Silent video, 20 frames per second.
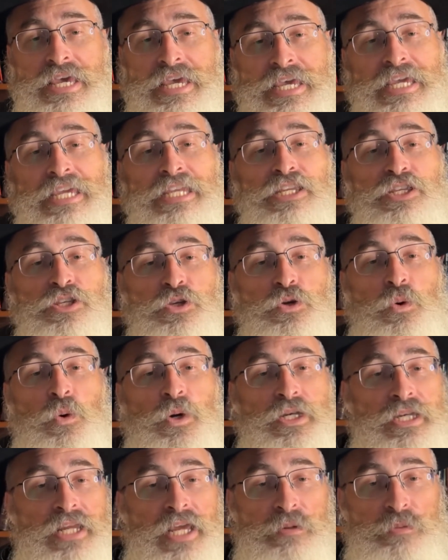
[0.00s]
In
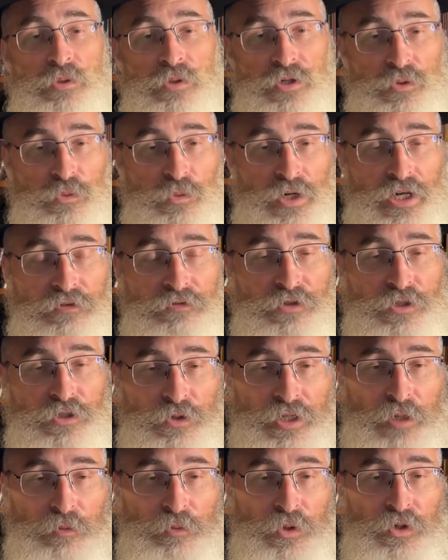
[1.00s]
your neighborhood, whatever
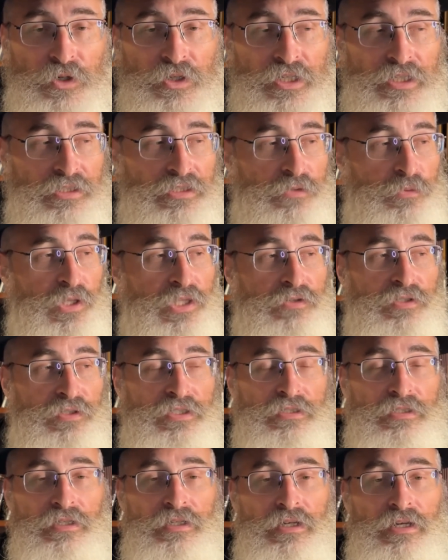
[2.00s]
your neighborhood is, whether
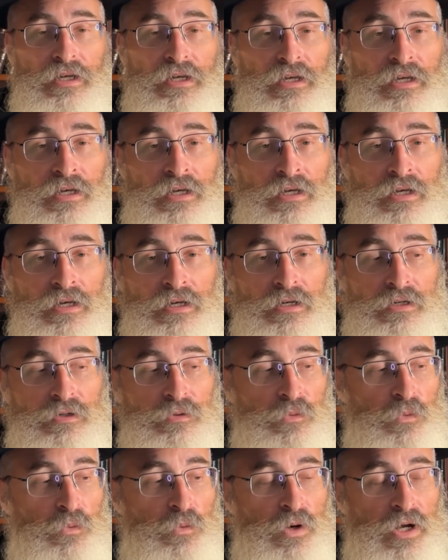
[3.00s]
it's
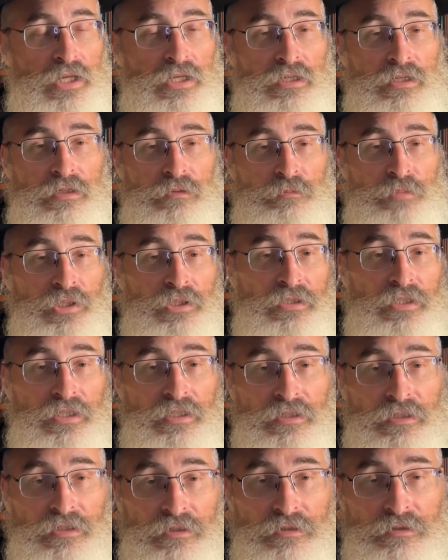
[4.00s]
one
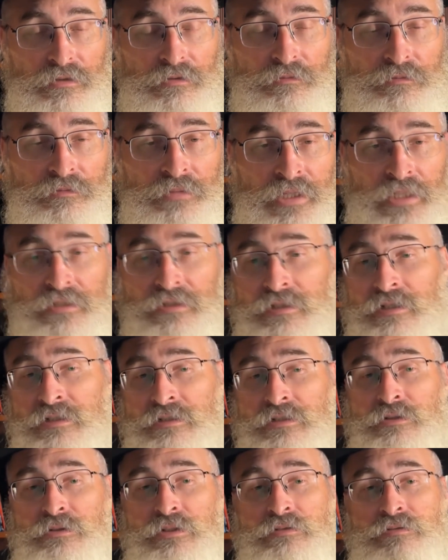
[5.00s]
building based
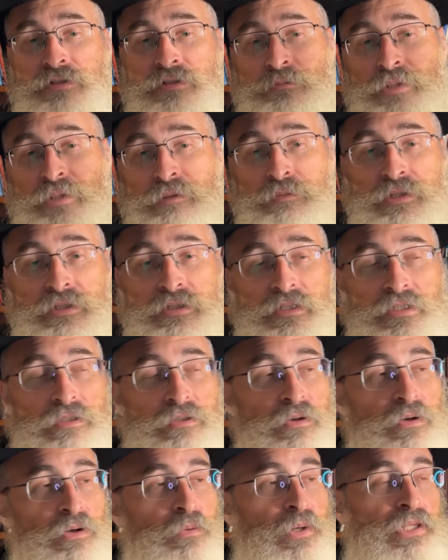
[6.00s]
on you live in a big building,
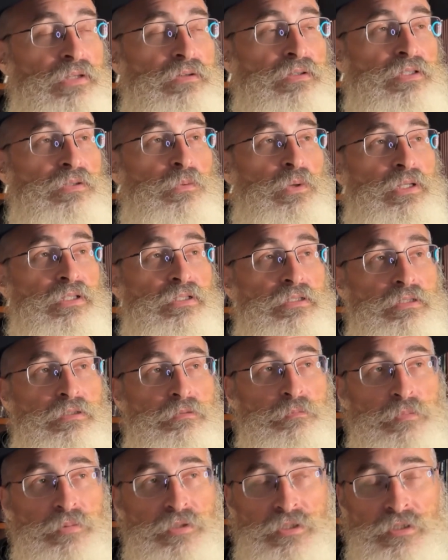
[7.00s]
or whether it's one
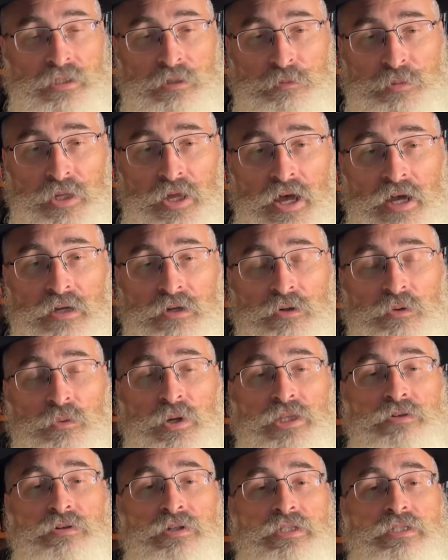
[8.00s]
city block, or
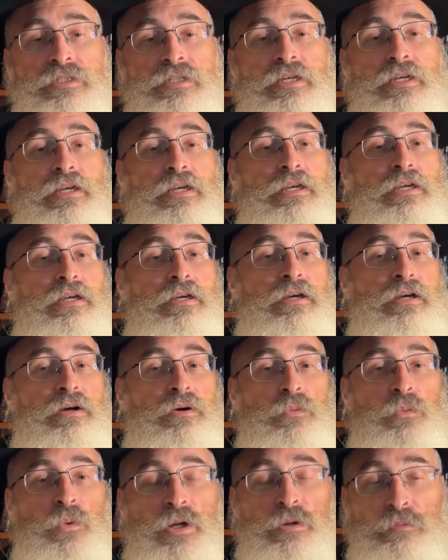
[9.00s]
whether it's
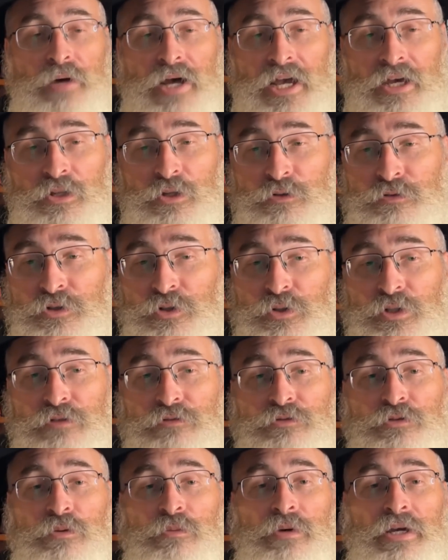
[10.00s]
1 mile, or if you
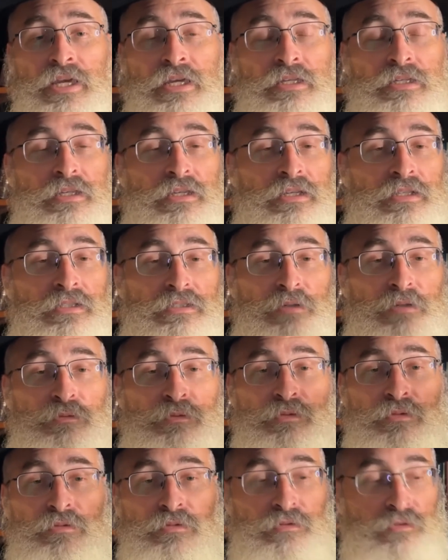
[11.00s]
live in
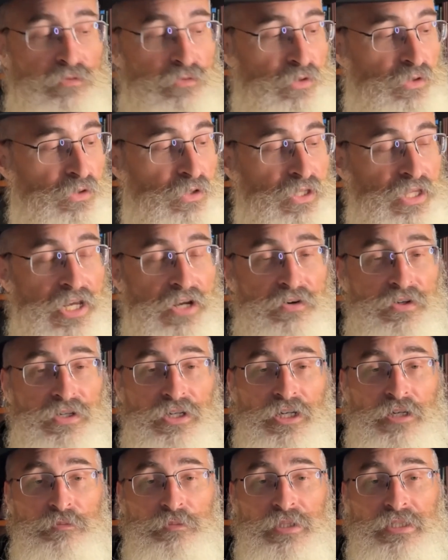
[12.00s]
some rural area,
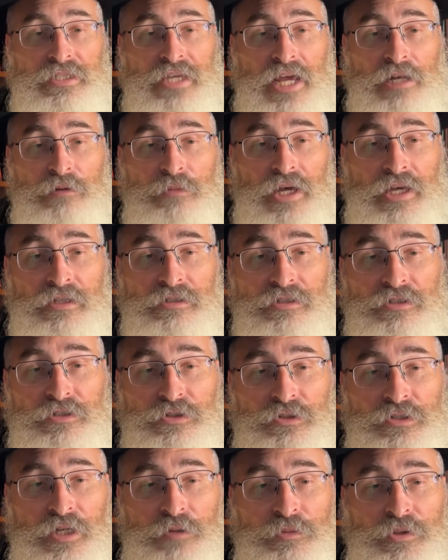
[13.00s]
it could be 10 miles is
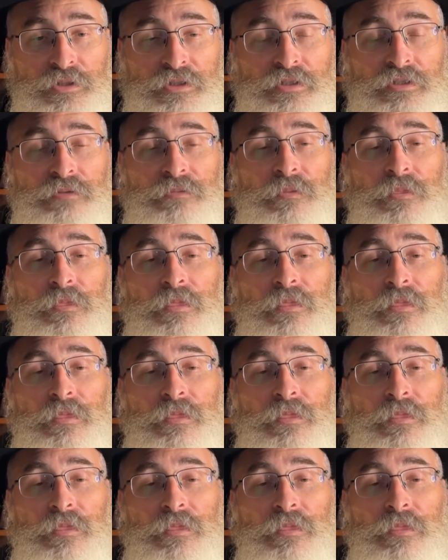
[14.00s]
your neighborhood.